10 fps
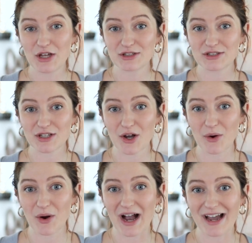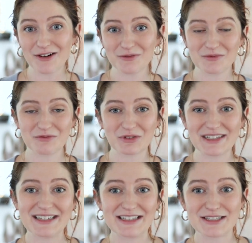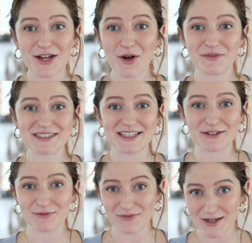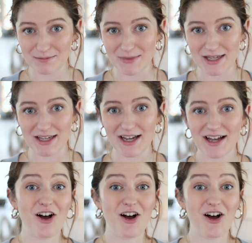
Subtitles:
so I don't really need to know if it's gonna fit me.